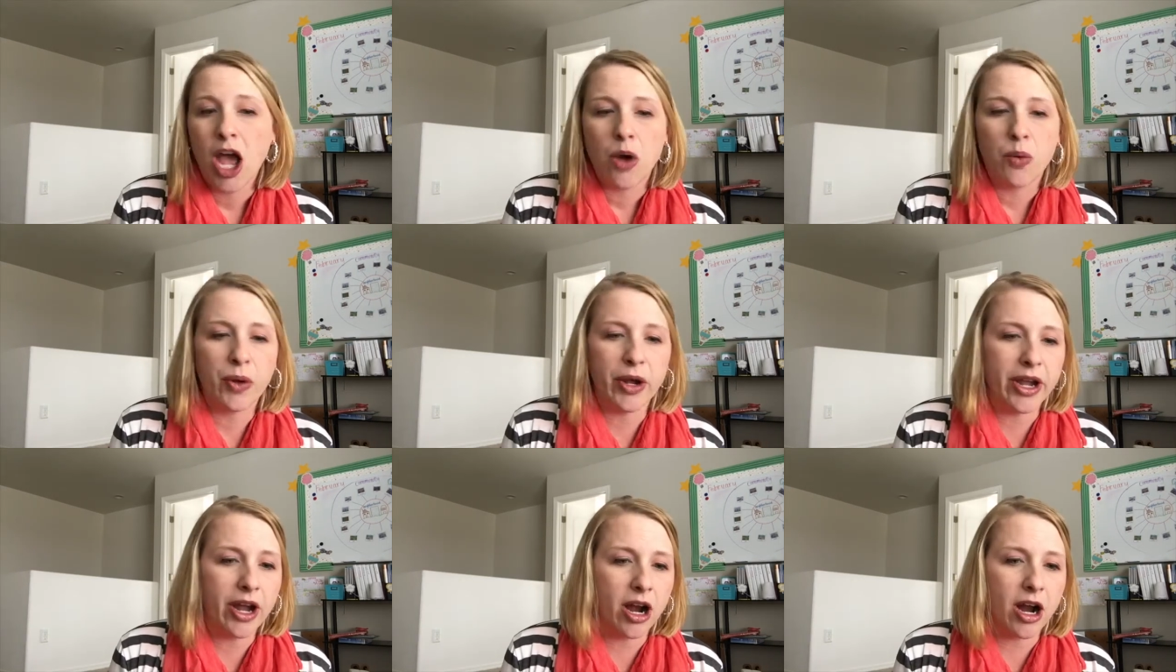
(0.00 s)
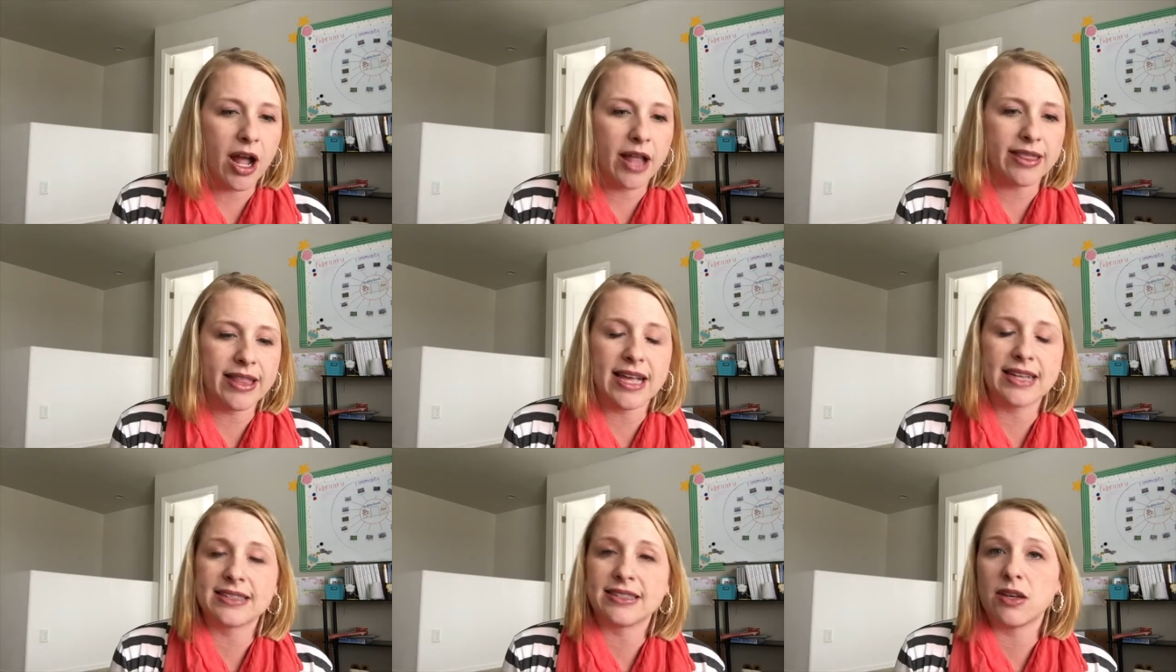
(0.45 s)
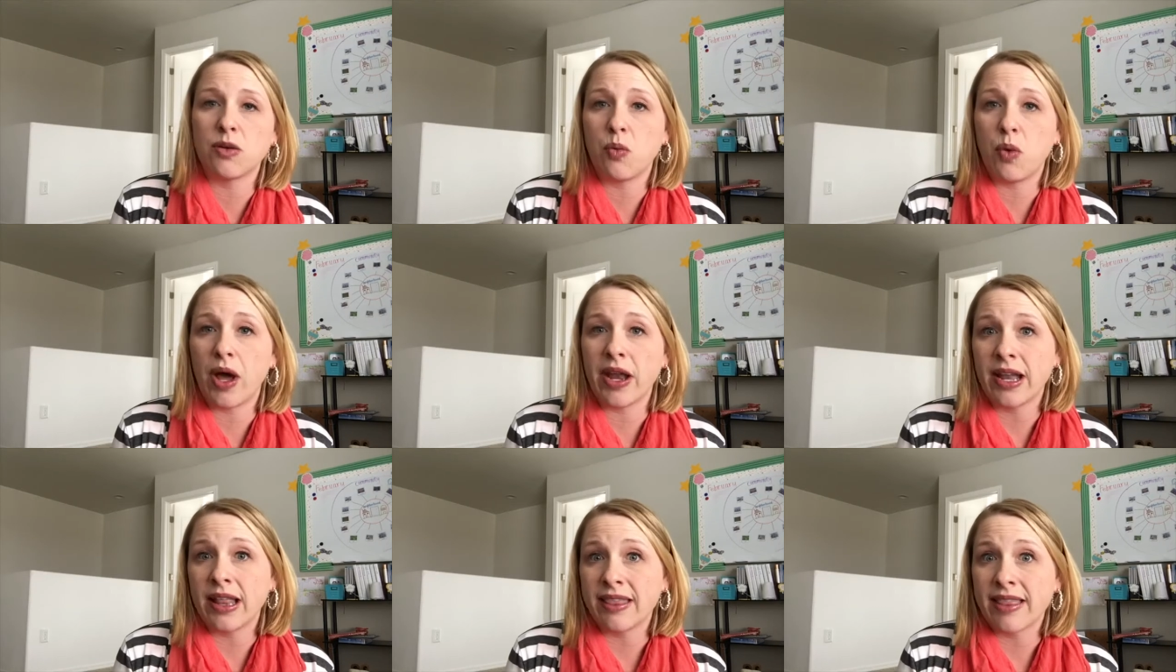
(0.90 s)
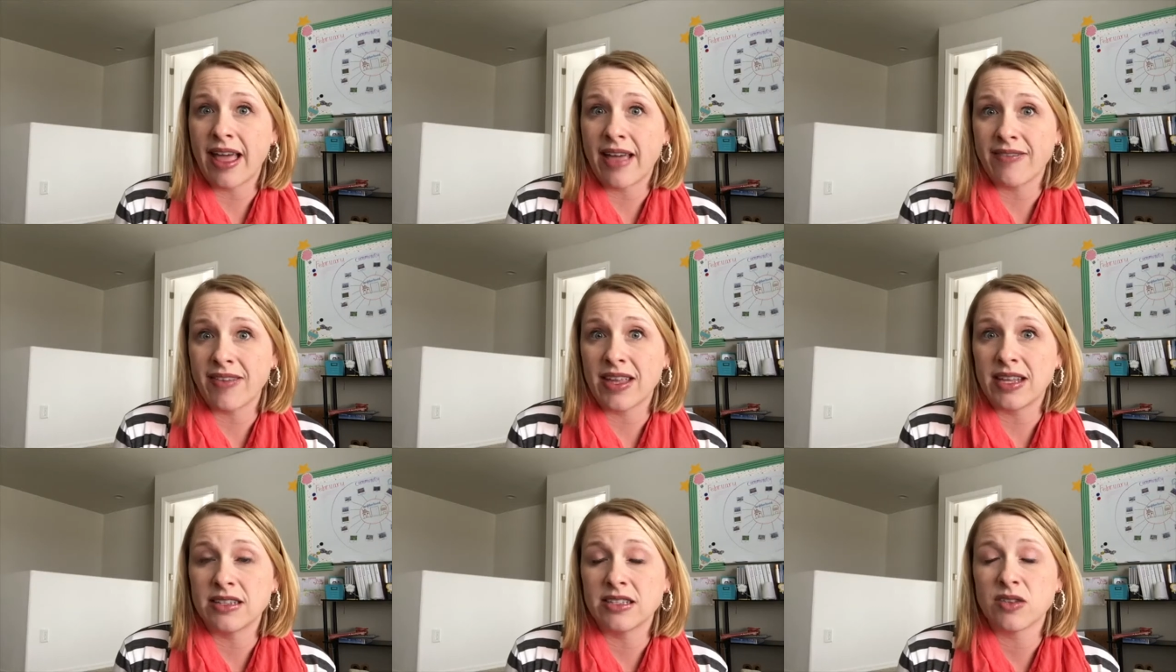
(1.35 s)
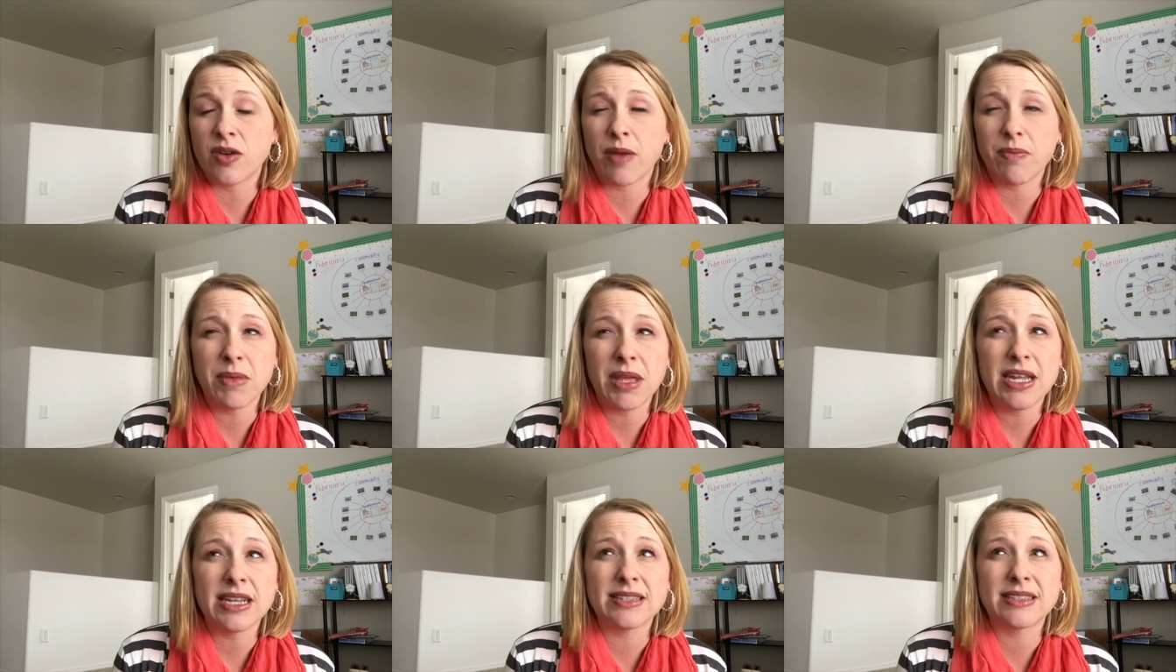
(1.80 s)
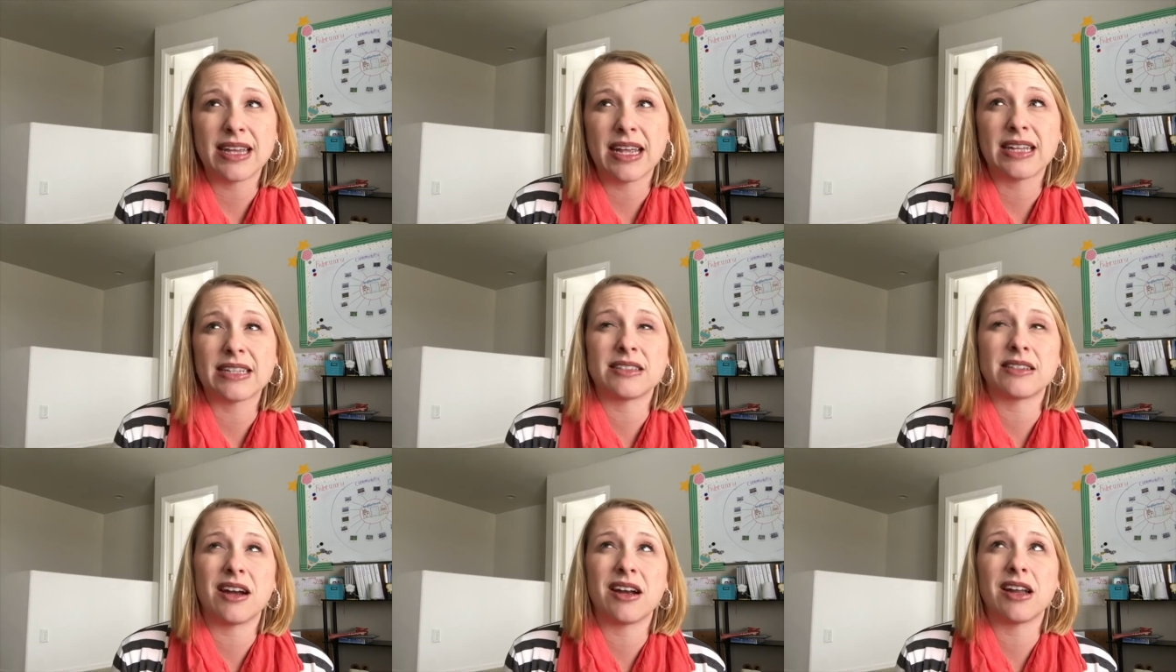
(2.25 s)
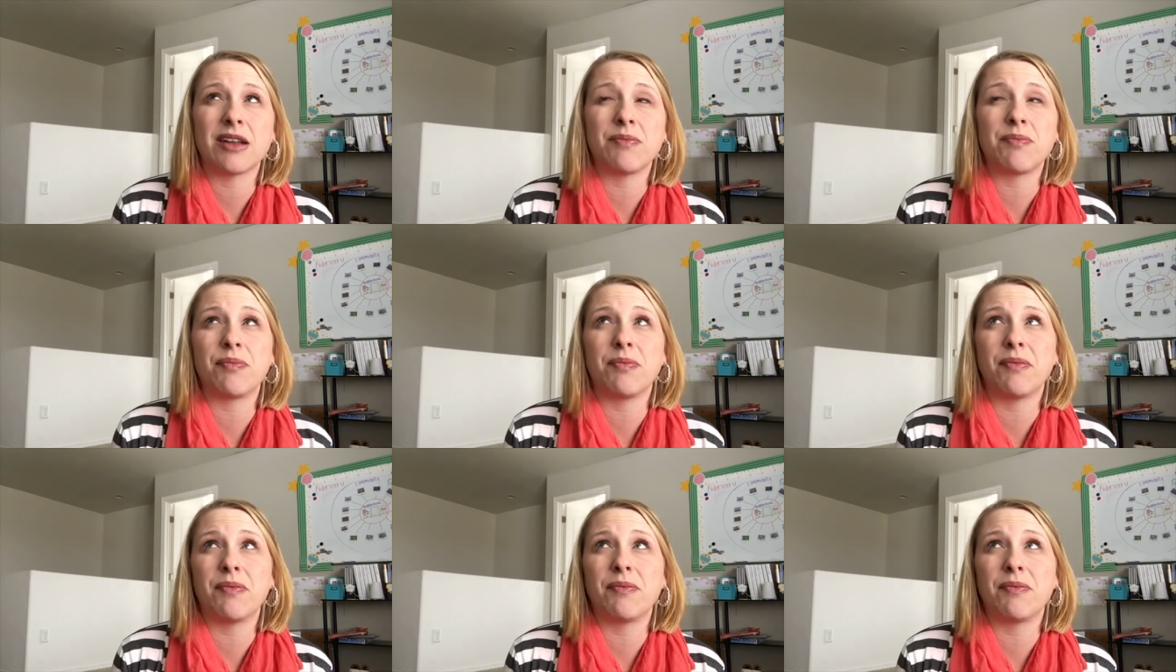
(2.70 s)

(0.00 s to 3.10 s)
We are on lesson 111, so I'm going to say it started